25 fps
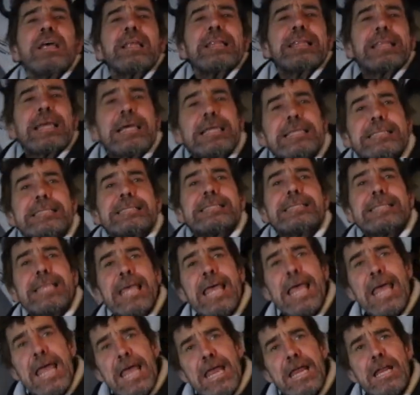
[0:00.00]
That is
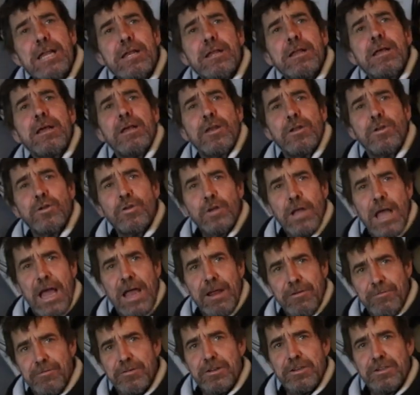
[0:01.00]
10
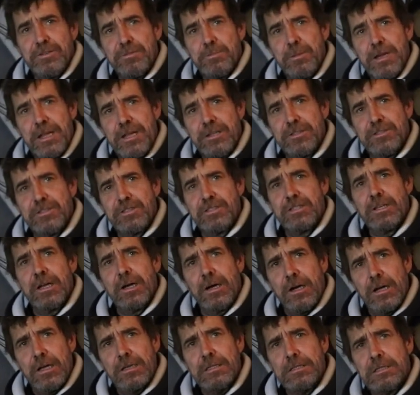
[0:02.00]
average man's
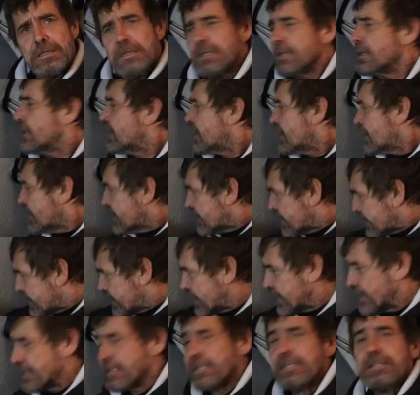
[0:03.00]
size
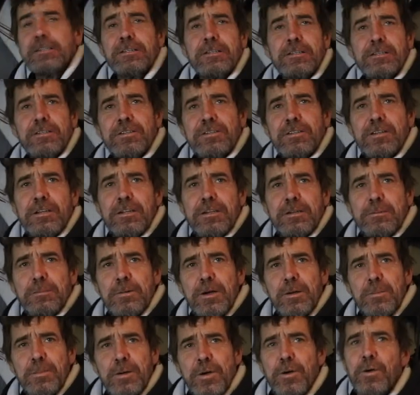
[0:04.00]
sitting on the side of my boat.